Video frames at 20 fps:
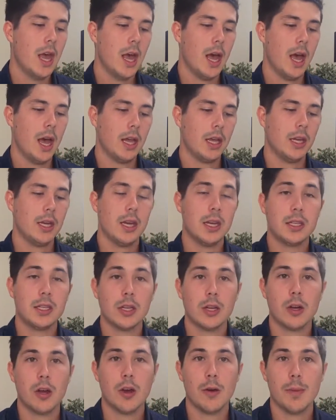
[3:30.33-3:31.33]
Uh, you need
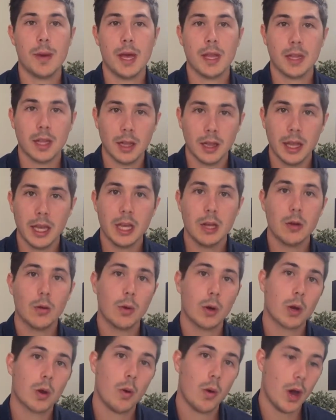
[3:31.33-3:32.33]
to know about the legal
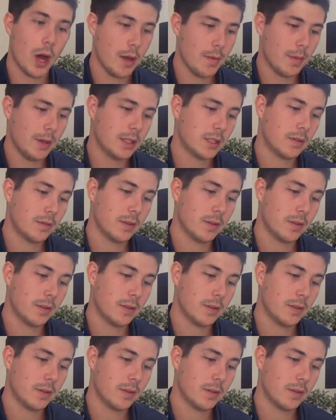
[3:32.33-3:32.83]
requirements